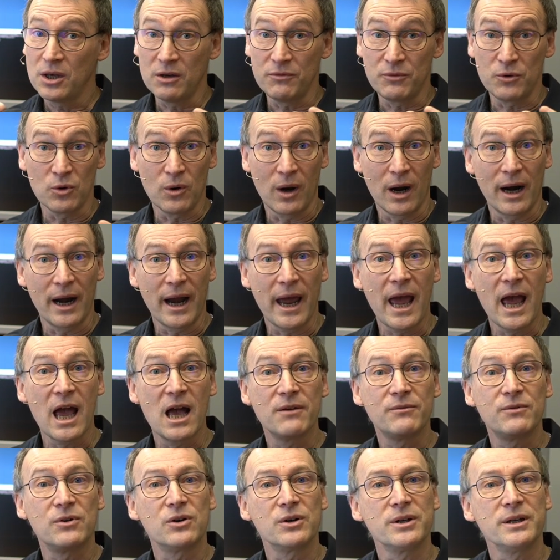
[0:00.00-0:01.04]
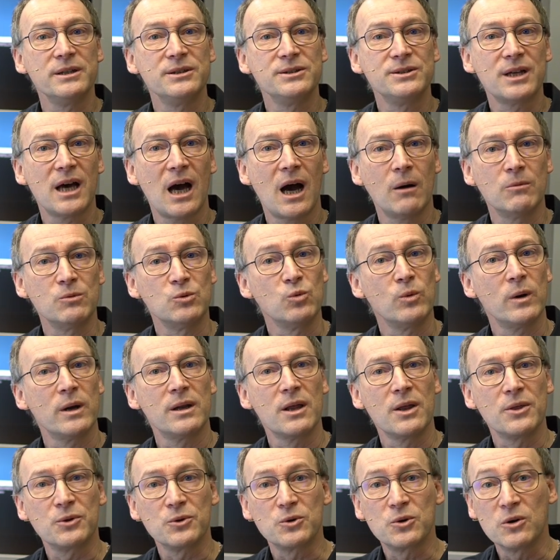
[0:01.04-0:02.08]
If you are ever in doubt
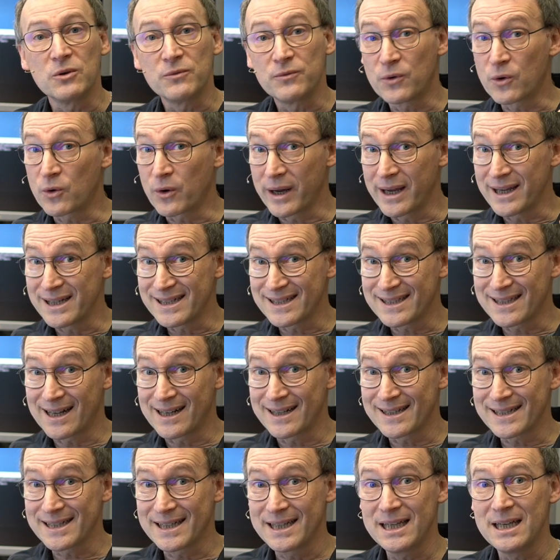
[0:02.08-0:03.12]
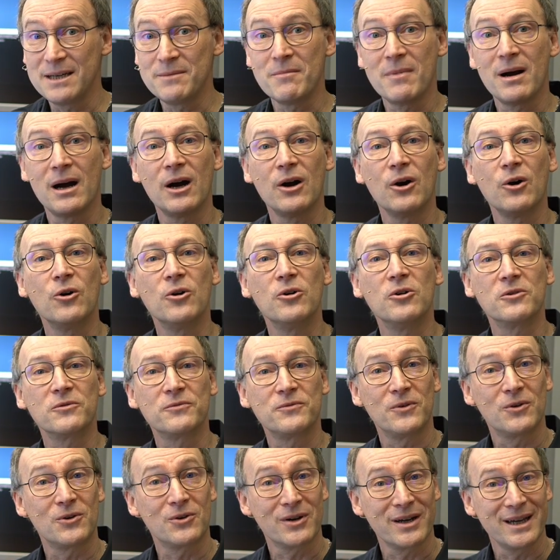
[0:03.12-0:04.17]
whether to go for a star schema or
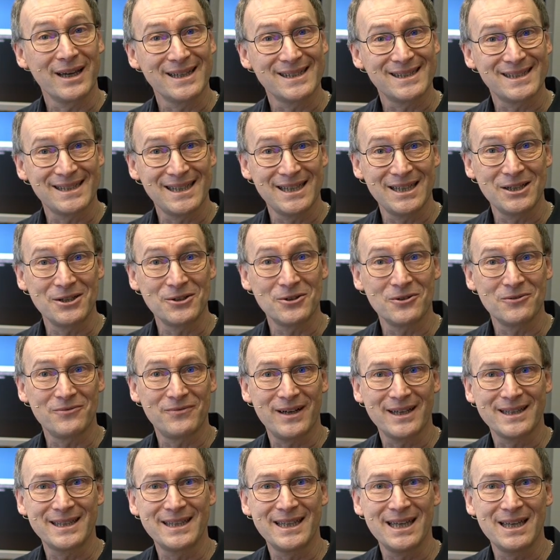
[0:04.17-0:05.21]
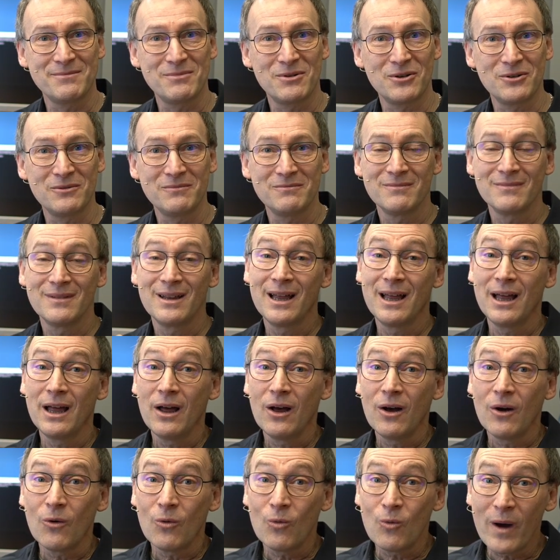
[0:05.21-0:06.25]
for a single fat table,
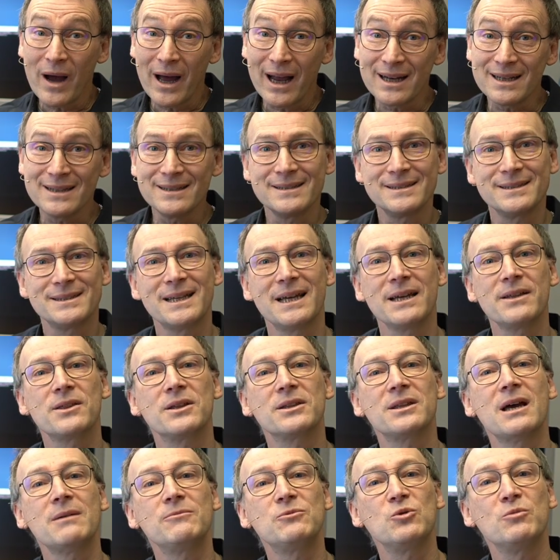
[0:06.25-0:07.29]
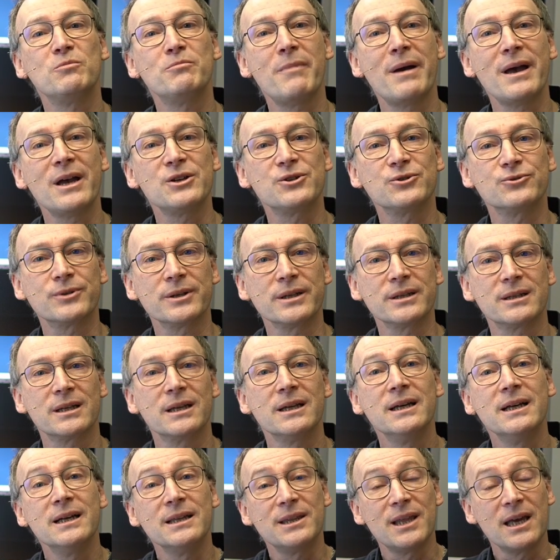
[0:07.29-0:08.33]
well, take the time to measure it,
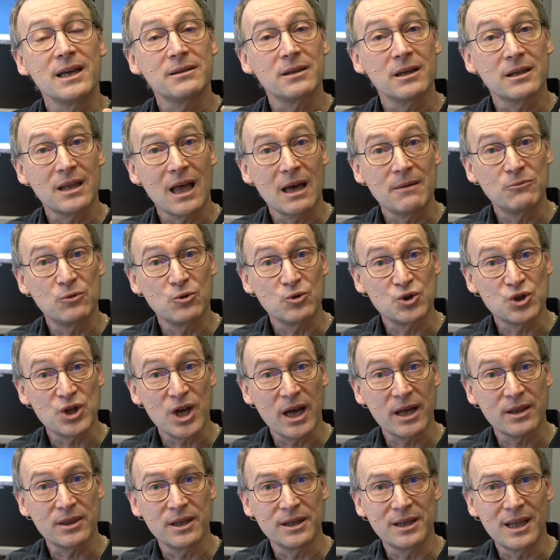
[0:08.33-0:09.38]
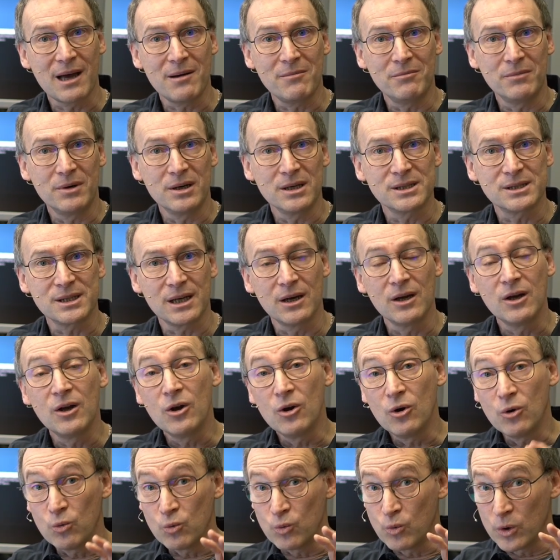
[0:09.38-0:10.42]
take the time to check the numbers.
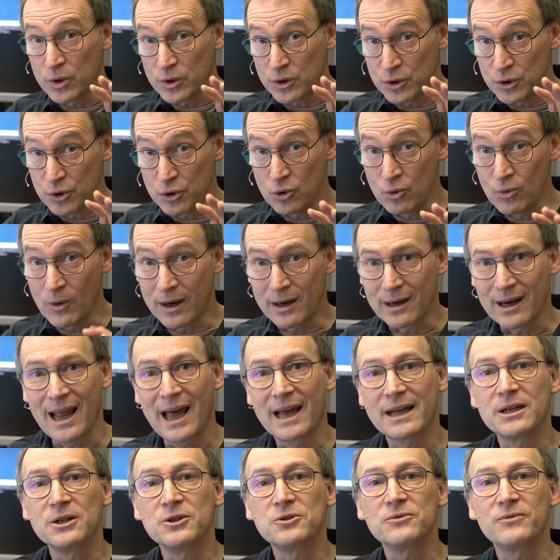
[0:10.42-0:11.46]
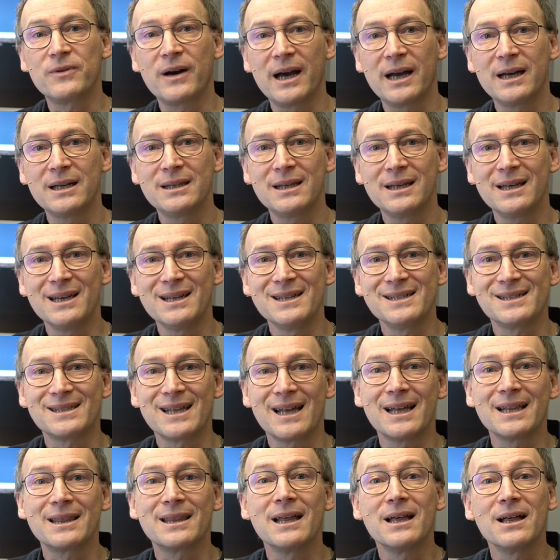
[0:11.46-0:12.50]
What you are likely to find is
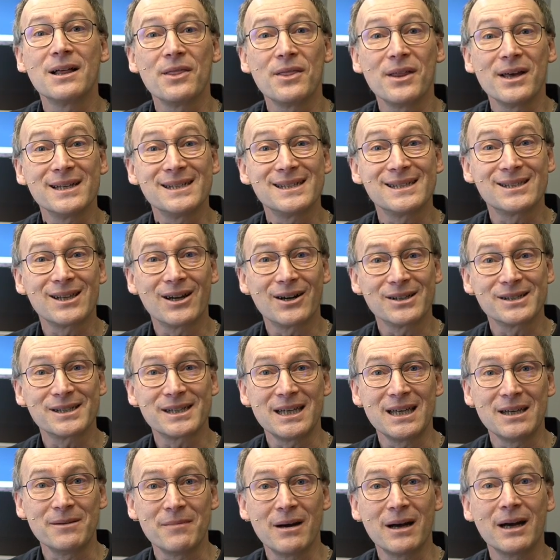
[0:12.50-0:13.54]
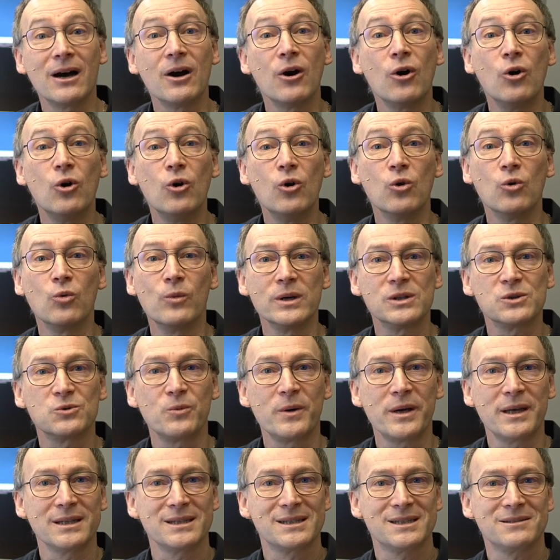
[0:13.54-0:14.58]
that a star schema always
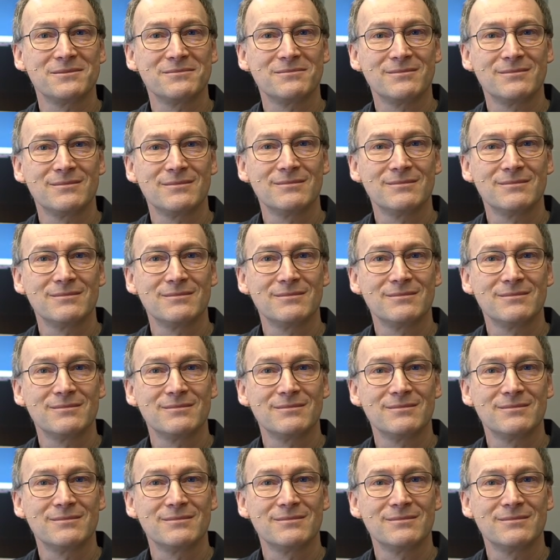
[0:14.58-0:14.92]
wins.